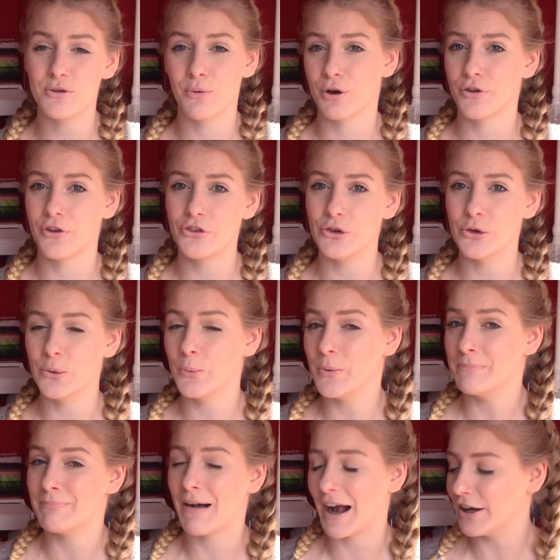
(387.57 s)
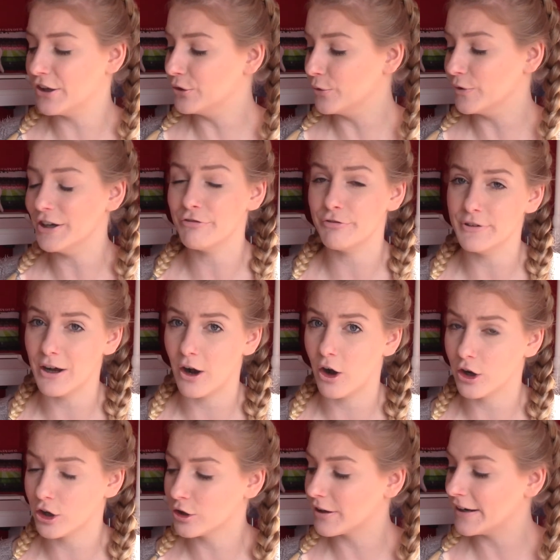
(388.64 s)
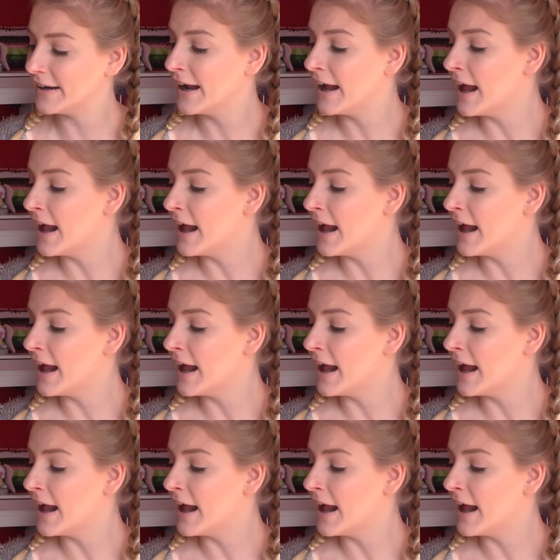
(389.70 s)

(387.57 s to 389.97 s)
One of the two we might do if we are hungry.